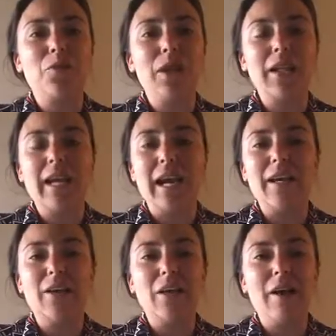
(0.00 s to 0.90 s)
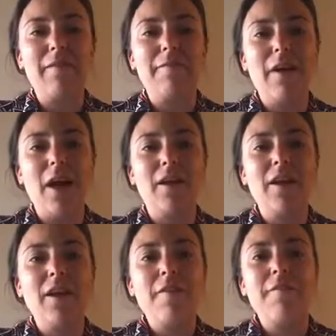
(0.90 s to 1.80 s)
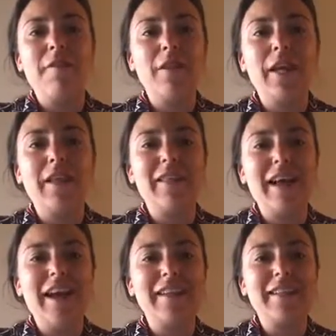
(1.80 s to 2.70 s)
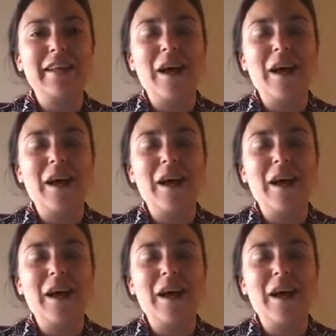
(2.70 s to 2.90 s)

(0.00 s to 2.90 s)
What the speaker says: really had a lot of fun, feeling that